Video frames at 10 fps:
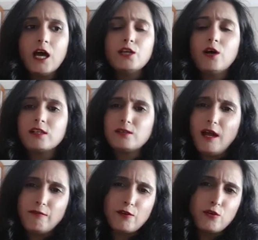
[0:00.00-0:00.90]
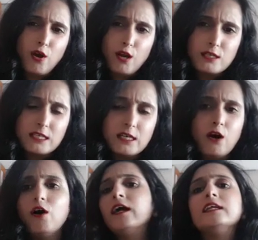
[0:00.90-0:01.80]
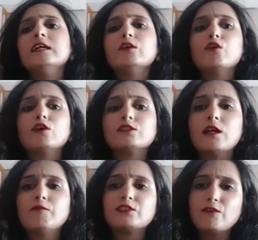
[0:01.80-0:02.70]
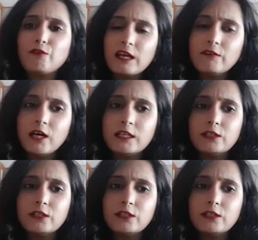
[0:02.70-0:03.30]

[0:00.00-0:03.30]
You also have Glucon D or any glucose syrup which are flavored,